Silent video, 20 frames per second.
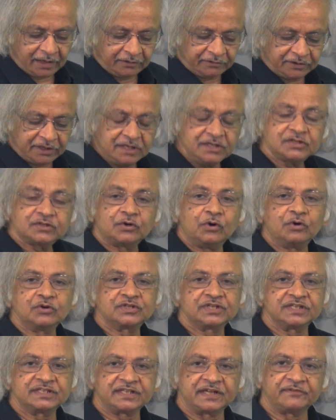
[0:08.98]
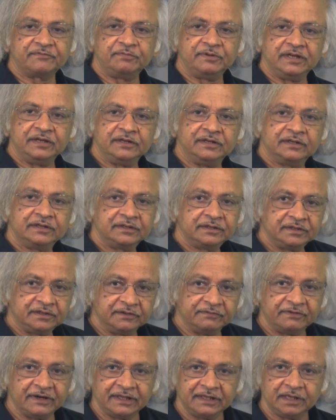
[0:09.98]
Now these courses have been
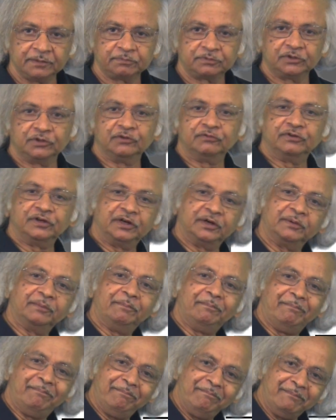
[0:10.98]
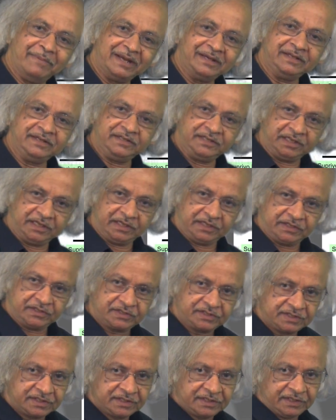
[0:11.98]
developed over many
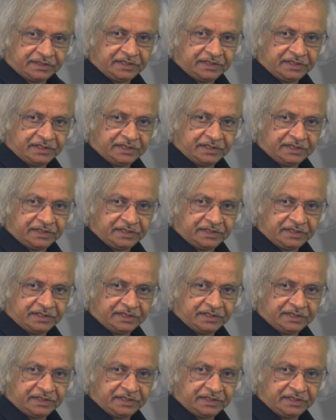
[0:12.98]
years.